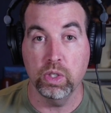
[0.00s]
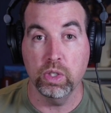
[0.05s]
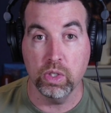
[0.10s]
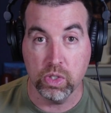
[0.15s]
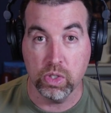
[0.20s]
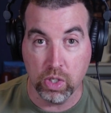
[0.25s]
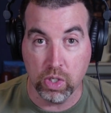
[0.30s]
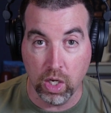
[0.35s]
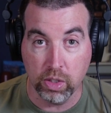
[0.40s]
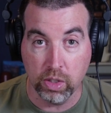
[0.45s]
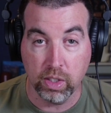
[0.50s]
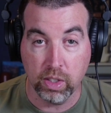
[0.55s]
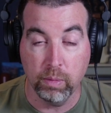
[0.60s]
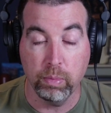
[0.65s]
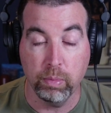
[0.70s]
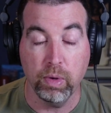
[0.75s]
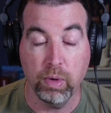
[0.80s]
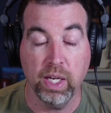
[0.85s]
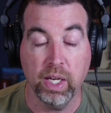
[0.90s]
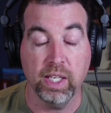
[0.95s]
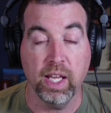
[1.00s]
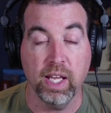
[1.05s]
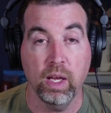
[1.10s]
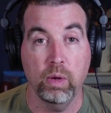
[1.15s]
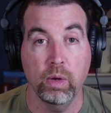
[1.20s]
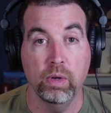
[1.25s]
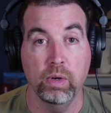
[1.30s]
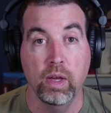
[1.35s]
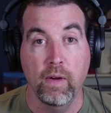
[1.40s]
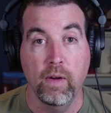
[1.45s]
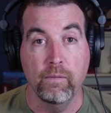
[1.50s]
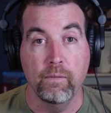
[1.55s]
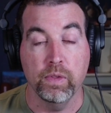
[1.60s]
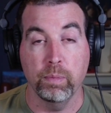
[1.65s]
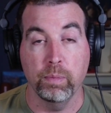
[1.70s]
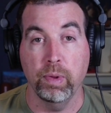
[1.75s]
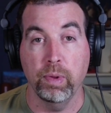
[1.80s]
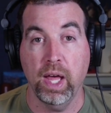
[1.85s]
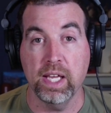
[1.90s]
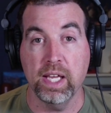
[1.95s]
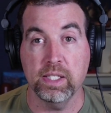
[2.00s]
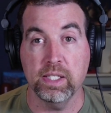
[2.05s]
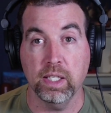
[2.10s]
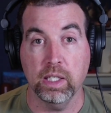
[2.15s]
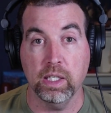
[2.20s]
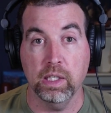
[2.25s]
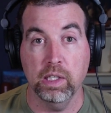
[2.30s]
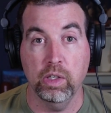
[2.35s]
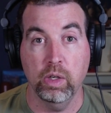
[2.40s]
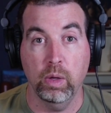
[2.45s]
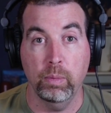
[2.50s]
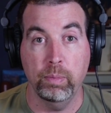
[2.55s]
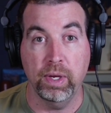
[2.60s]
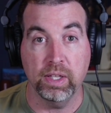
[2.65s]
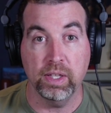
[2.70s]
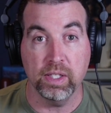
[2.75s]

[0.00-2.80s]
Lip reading: The salt can break down the plastic a little bit.